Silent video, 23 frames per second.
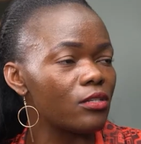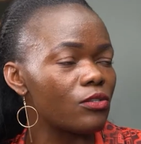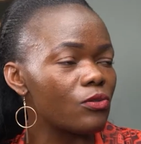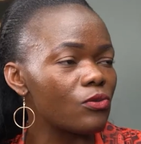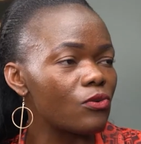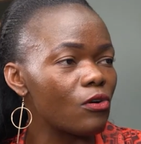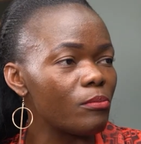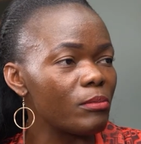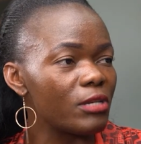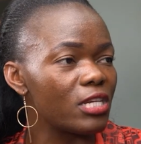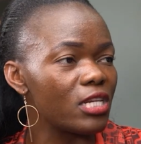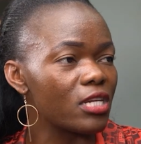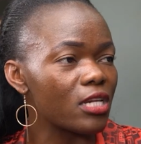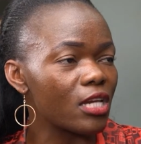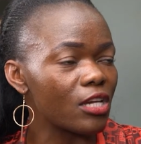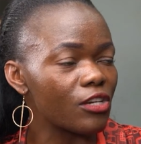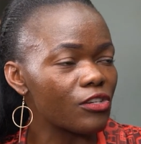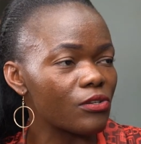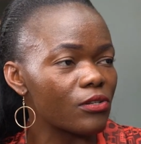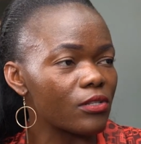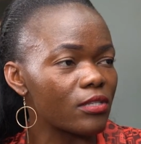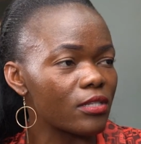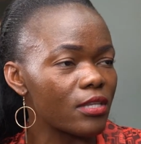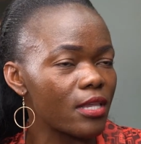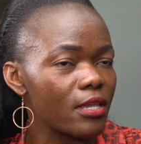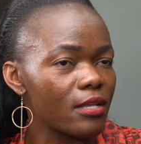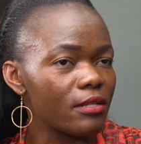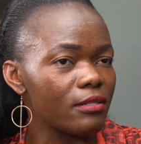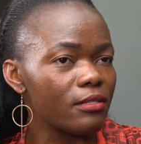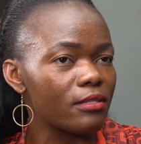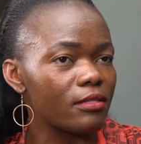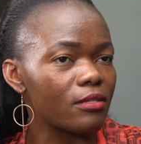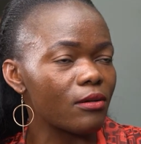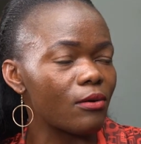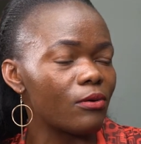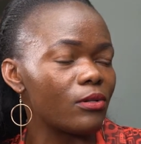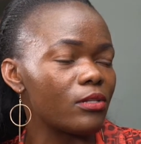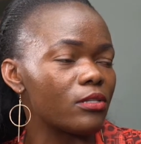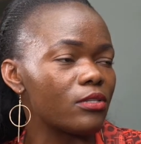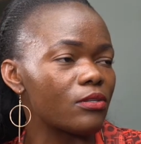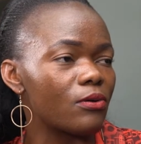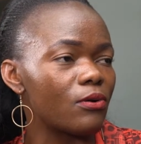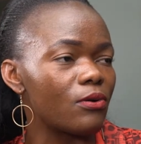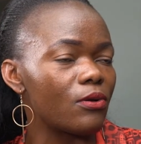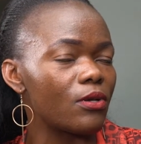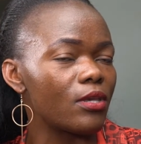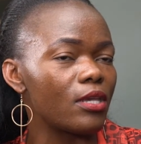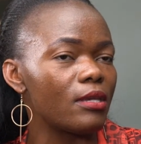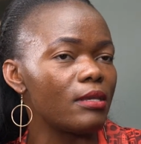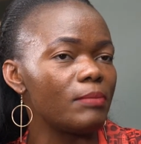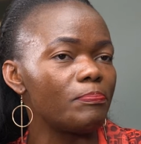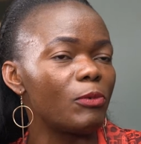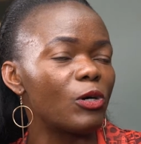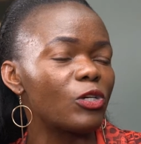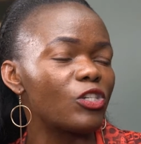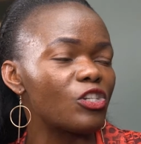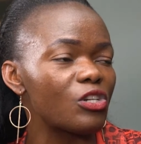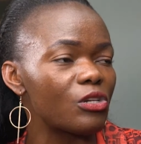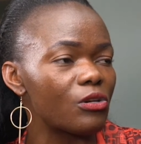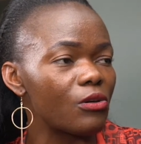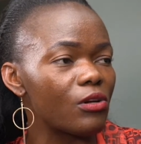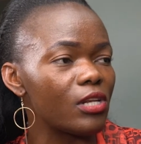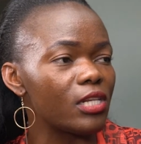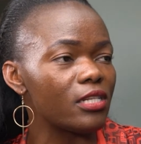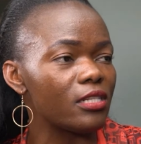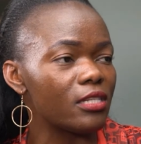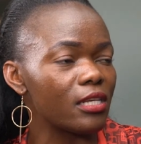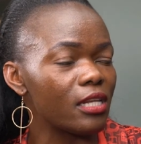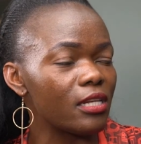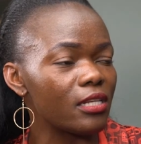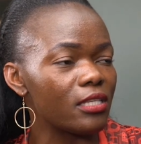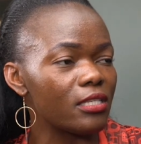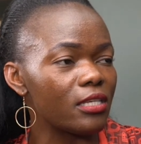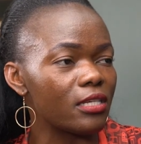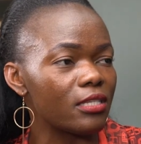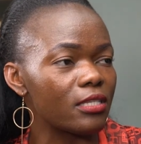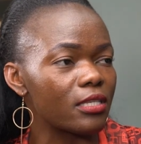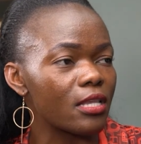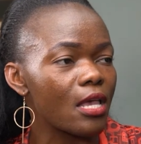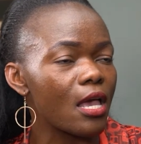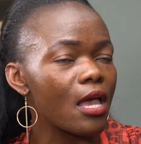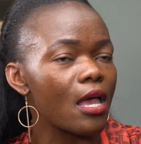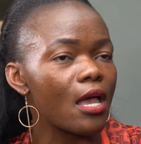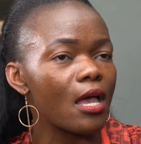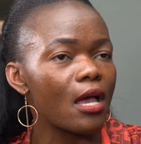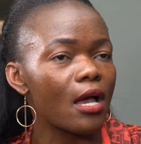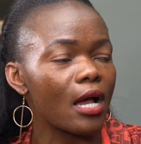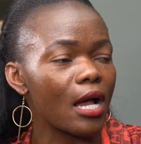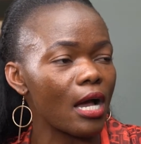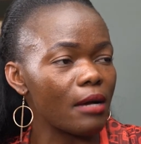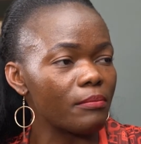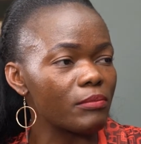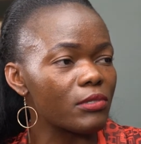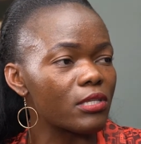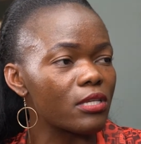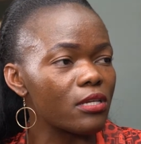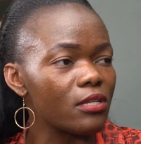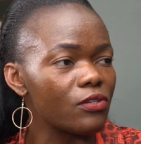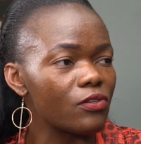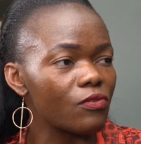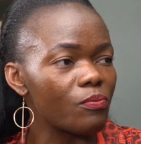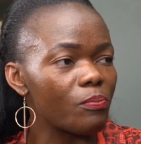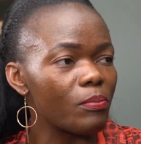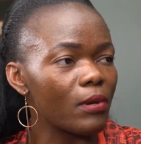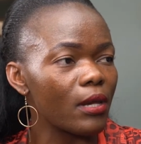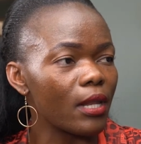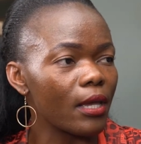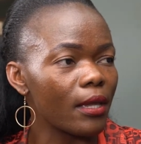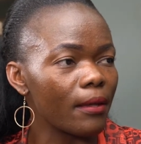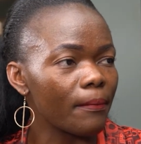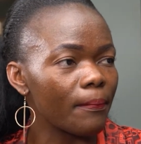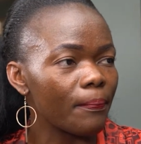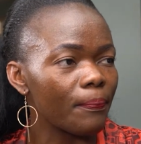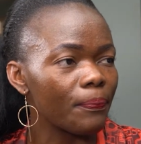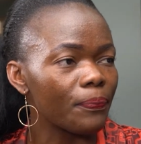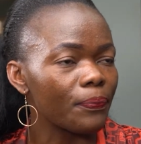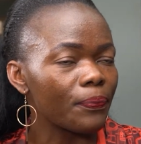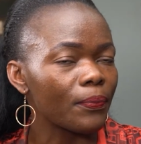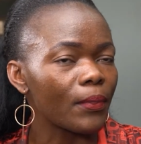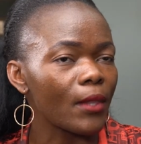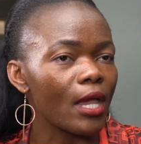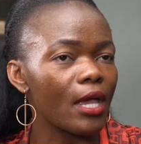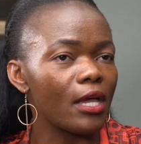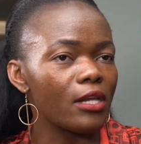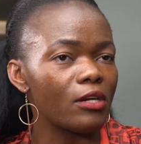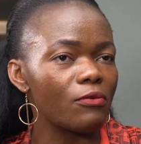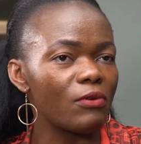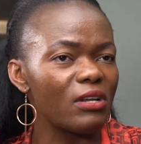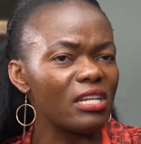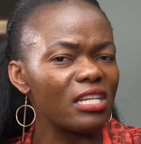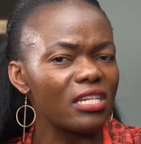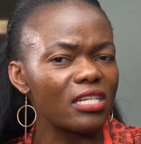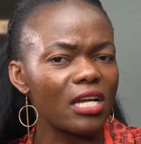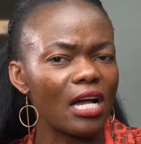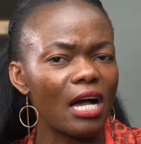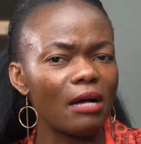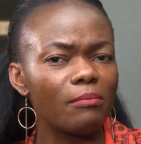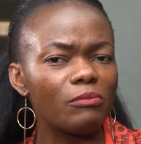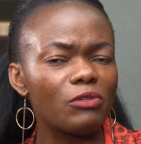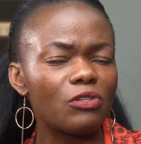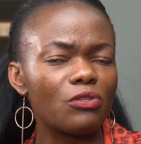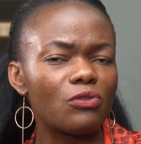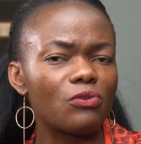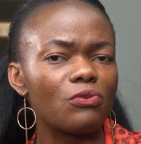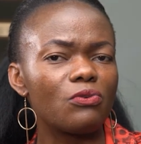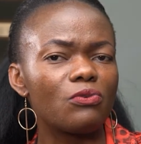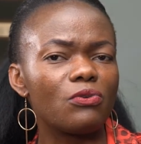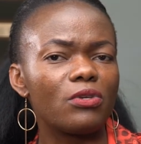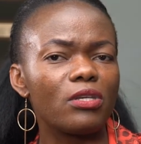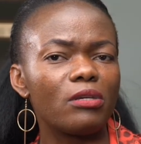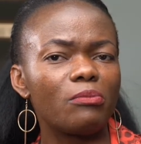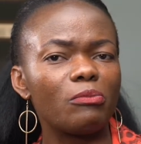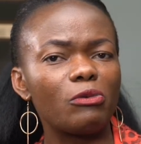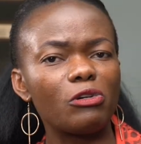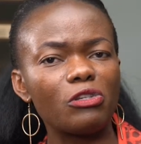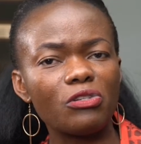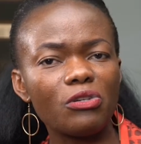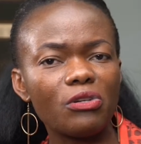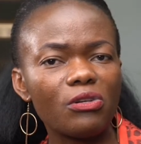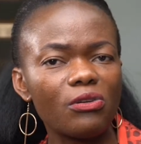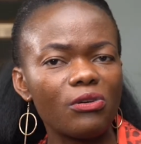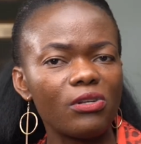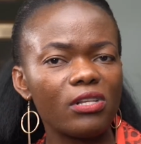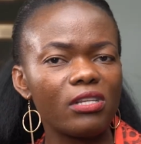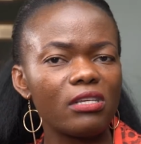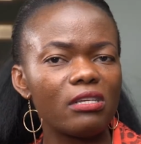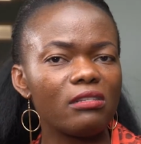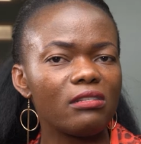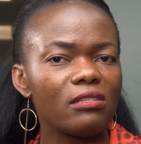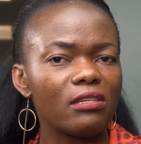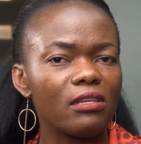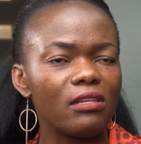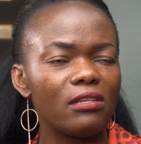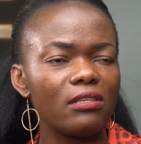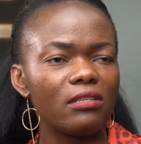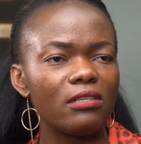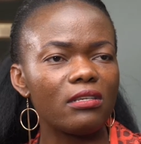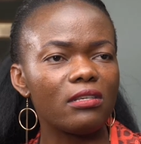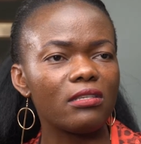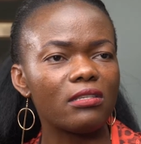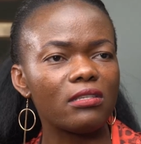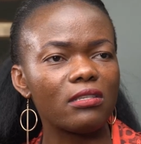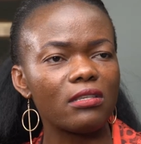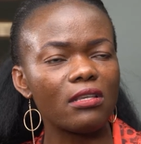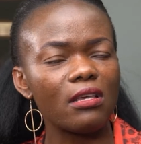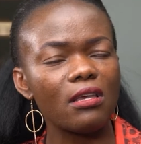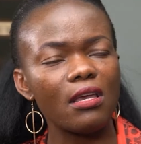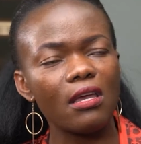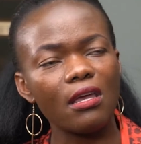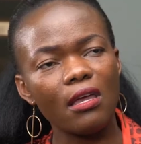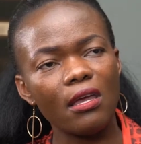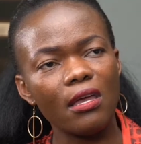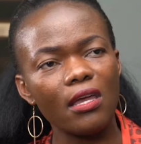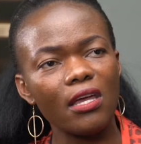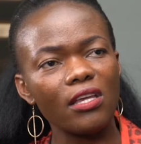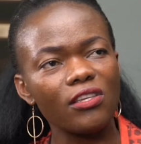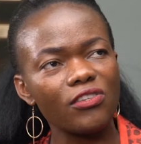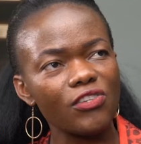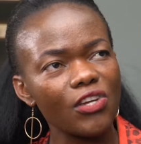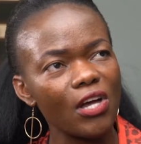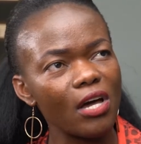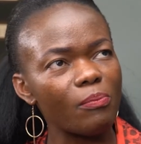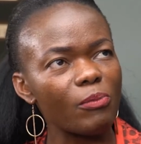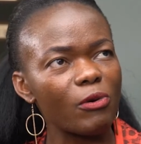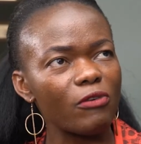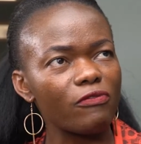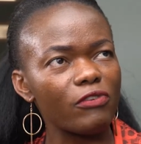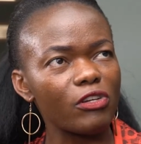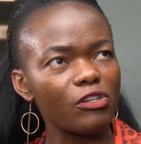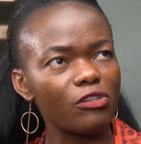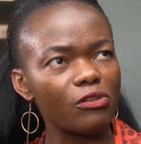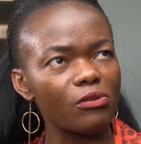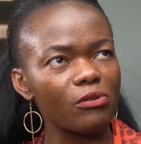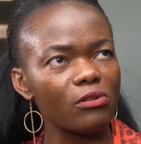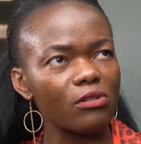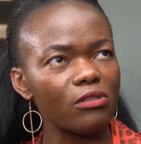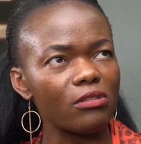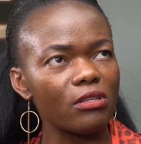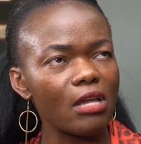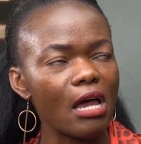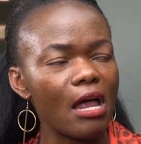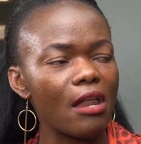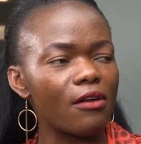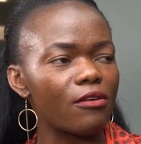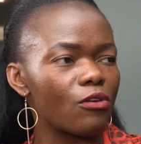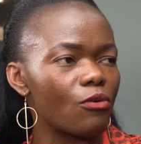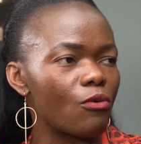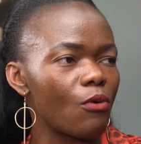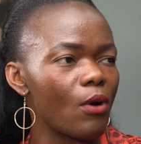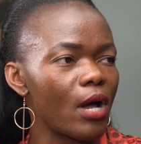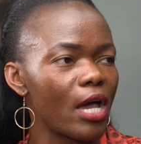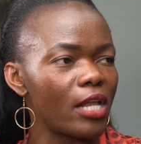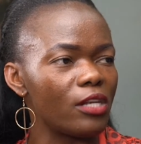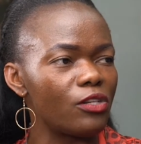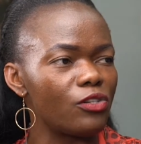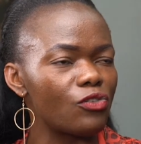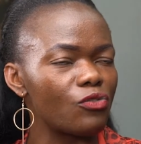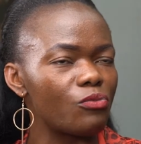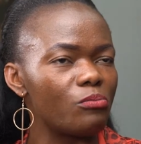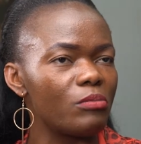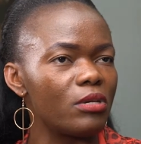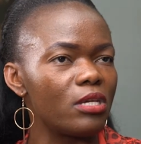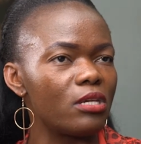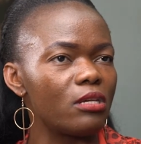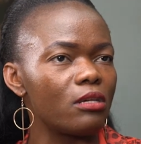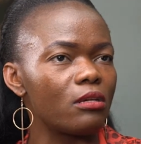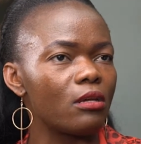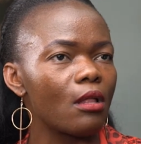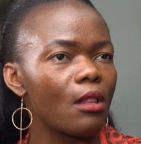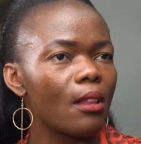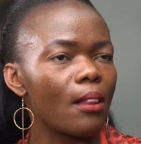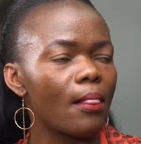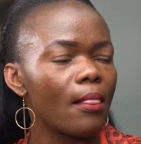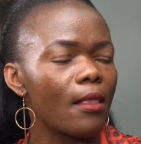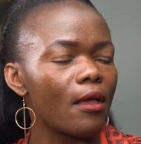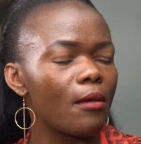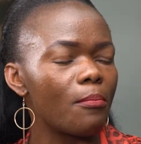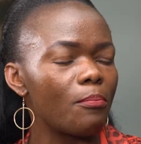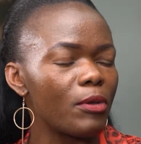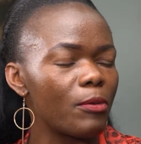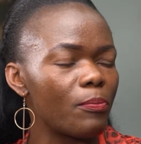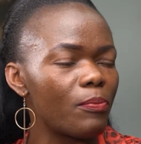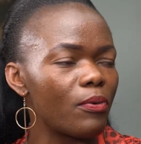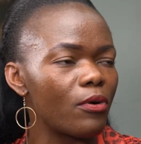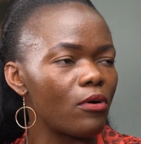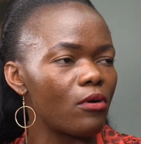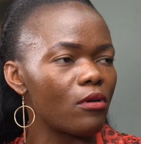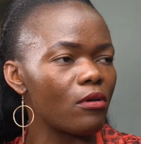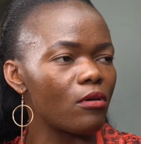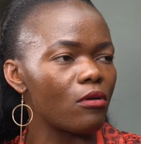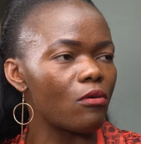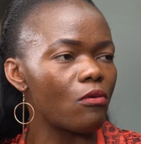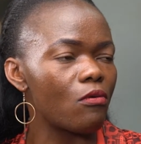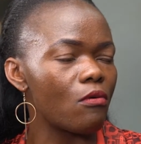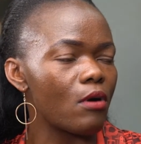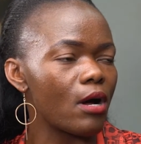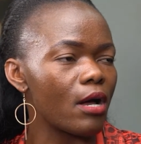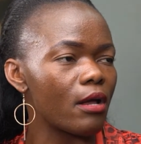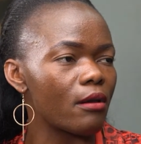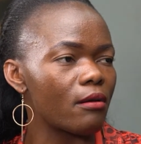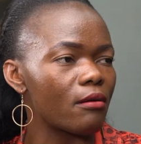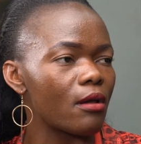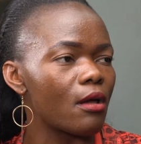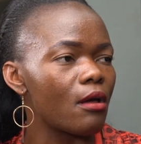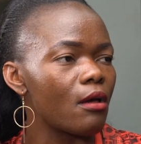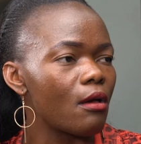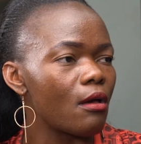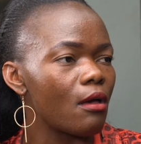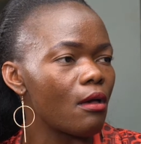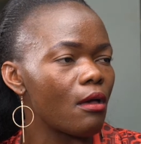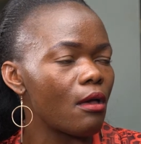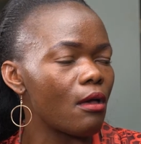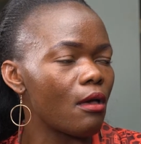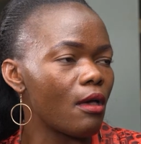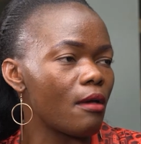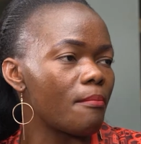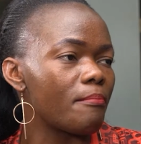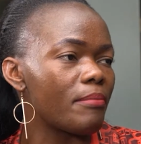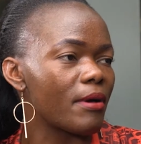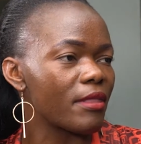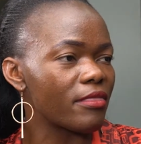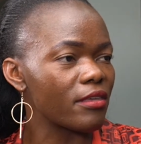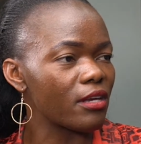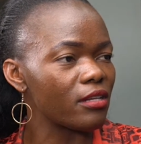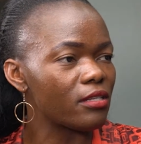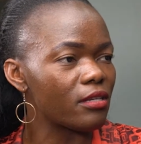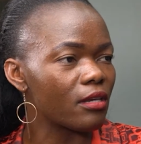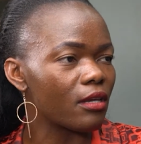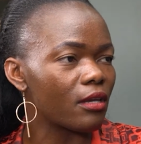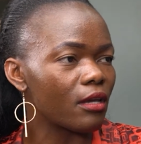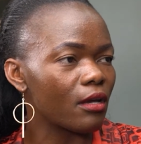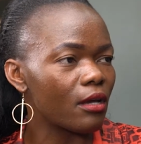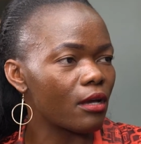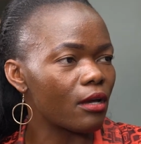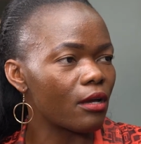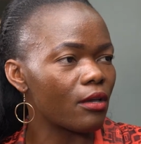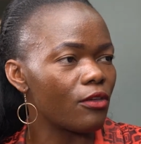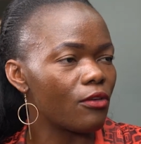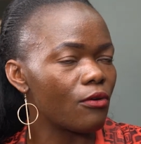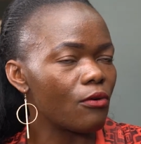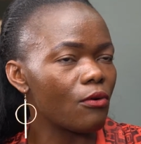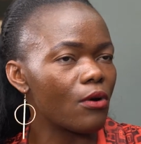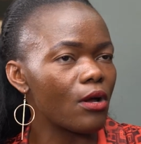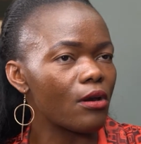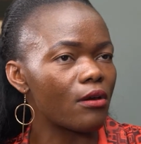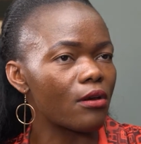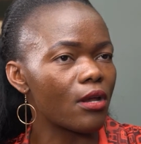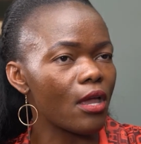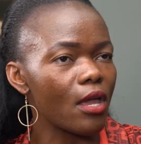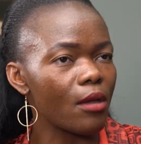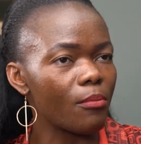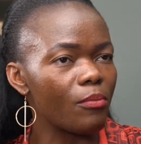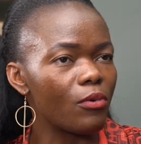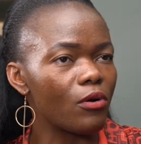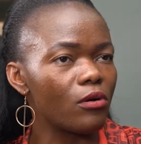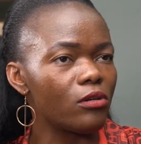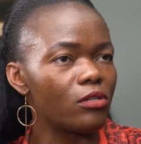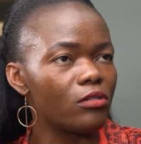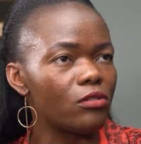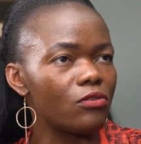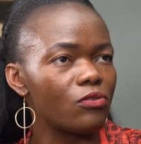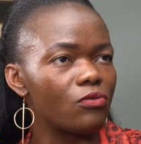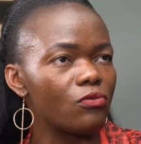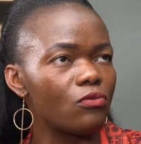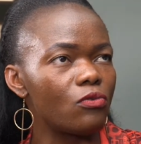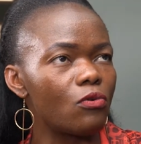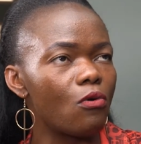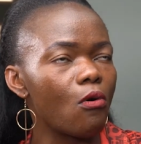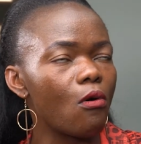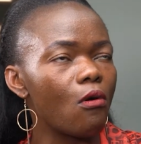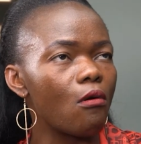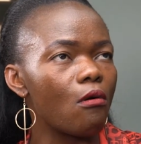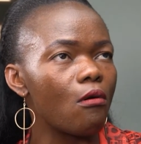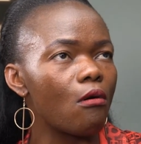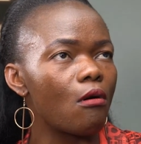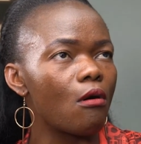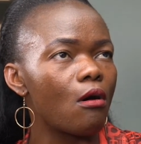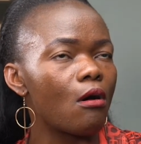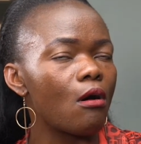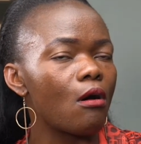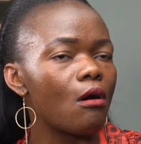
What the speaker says: to communication skills, also emotional intelligence comes into play. And when it comes to emotional intelligence, HR professionals are required to be people who are empathetic. You are able to go